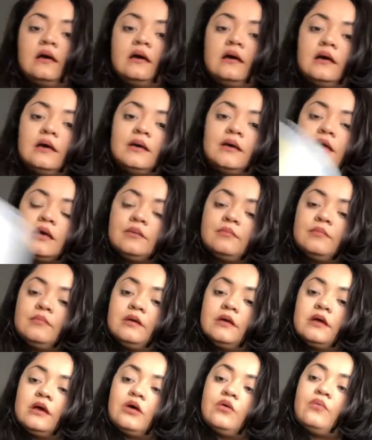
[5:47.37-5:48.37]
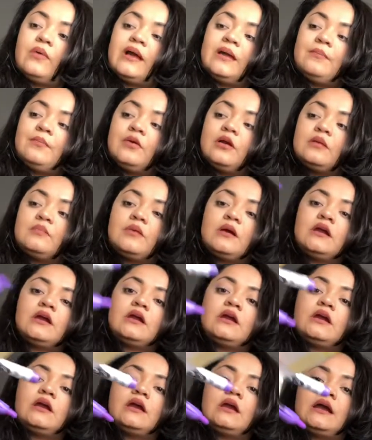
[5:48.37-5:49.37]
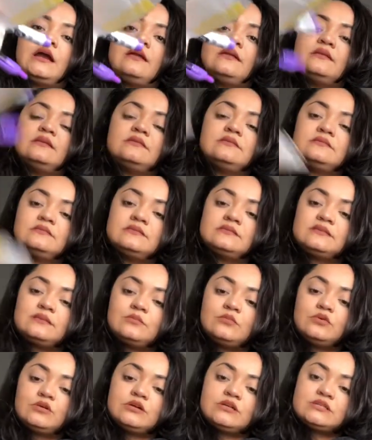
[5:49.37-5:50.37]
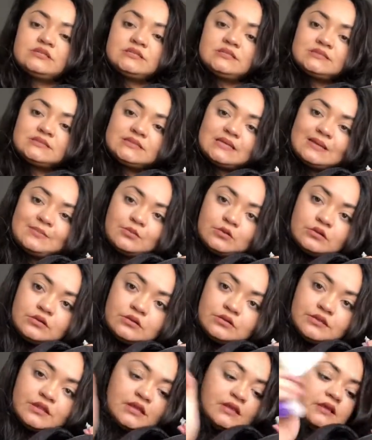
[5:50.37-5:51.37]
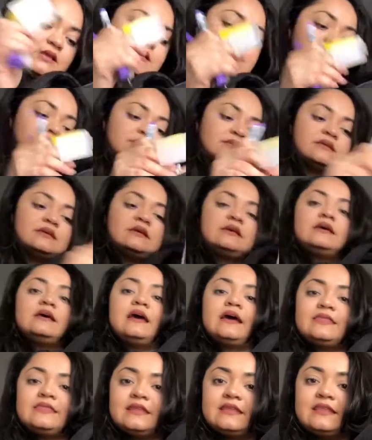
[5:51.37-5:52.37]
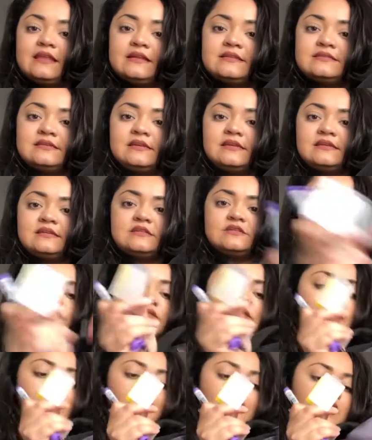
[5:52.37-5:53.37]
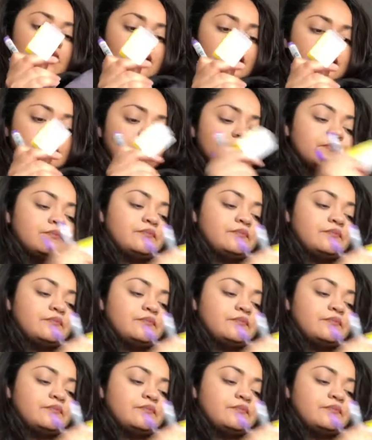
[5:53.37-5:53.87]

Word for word: um, a whiteboard marker and some more staple thingies. And then that's it for that pocket.